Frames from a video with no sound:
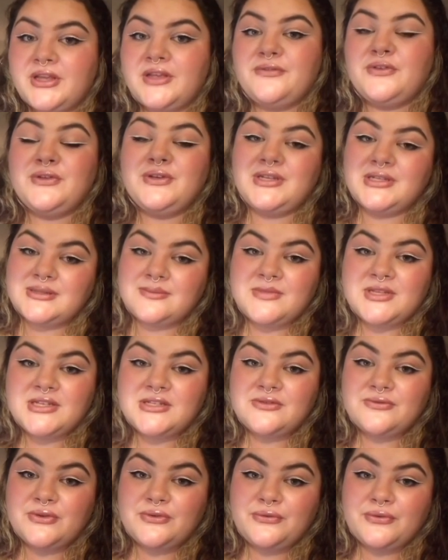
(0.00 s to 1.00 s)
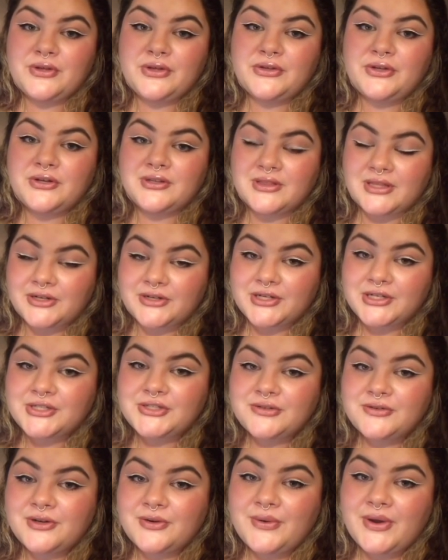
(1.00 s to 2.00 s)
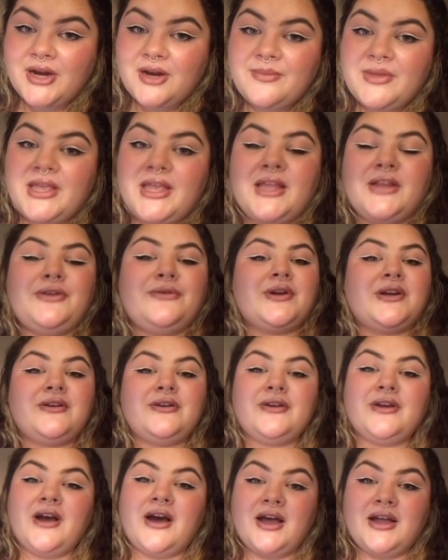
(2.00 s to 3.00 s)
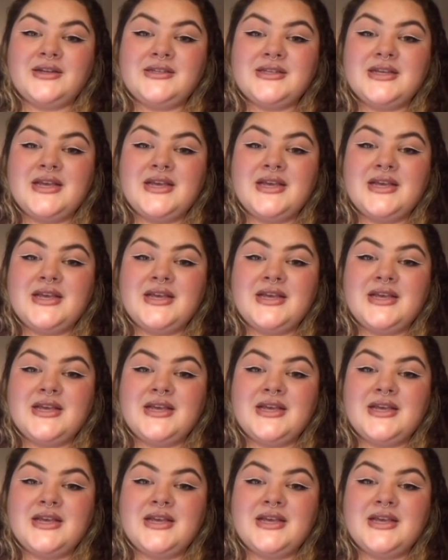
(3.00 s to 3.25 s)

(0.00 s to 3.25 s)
If you need something to fulfill your literature requirement and you are not